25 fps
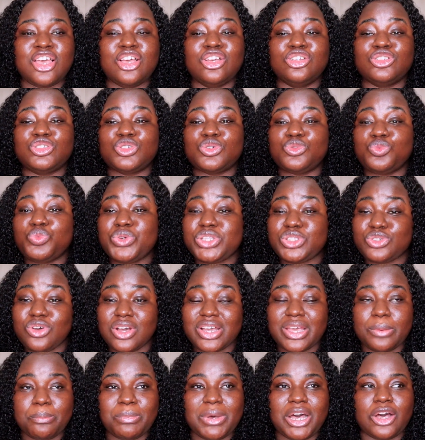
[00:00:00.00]
So we
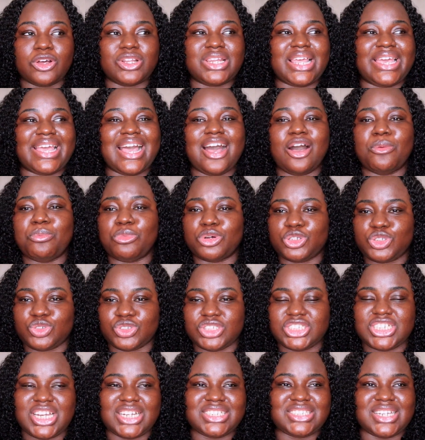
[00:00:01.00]
talk about like how much to
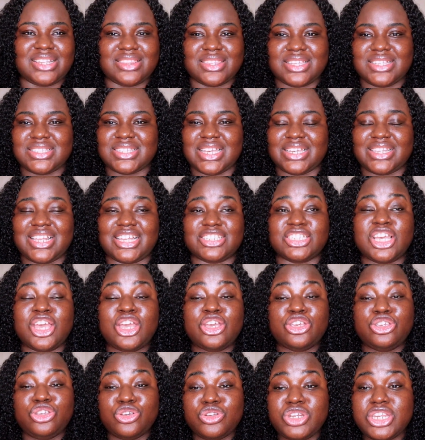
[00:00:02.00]
charge and things like that.
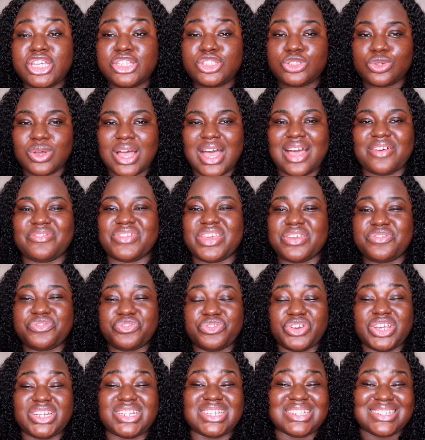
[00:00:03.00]
You need to have a
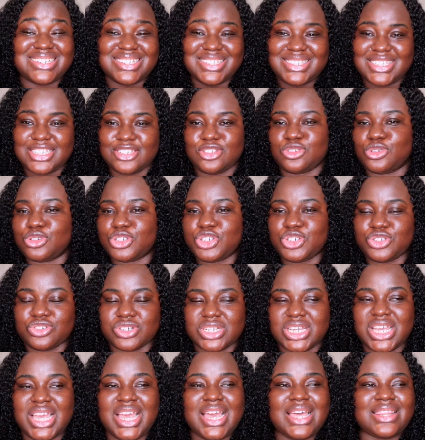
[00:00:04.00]
friend in this
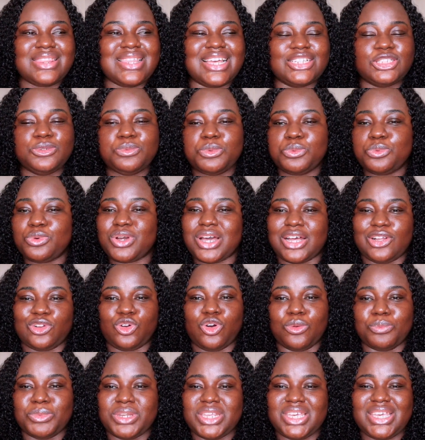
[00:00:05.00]
industry that you people can
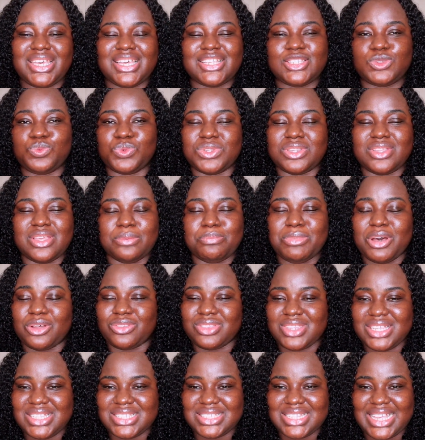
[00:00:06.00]
communicate with
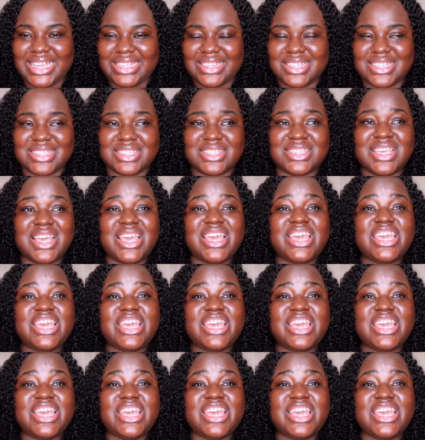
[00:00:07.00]
about things like this.